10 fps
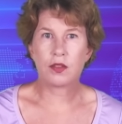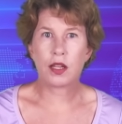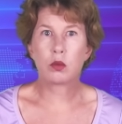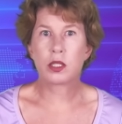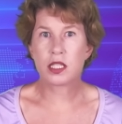
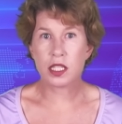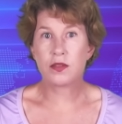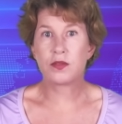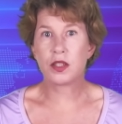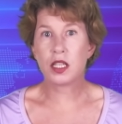that we're
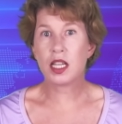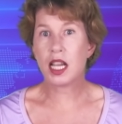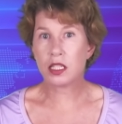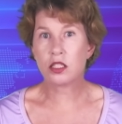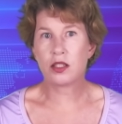severely
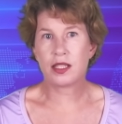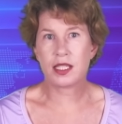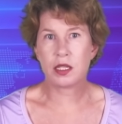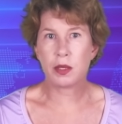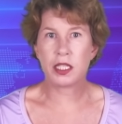
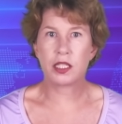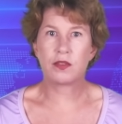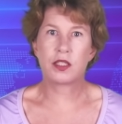underestimating